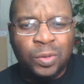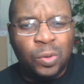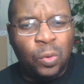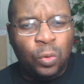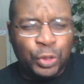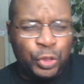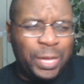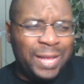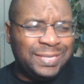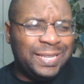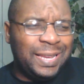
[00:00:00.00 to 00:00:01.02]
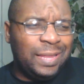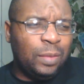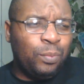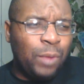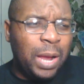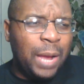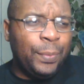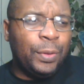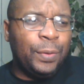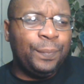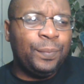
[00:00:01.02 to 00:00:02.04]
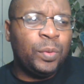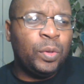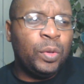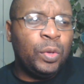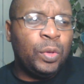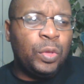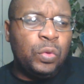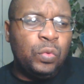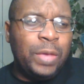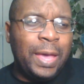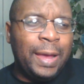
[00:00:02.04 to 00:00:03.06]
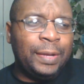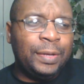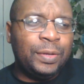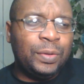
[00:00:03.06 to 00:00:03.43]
or should I say the problem, you got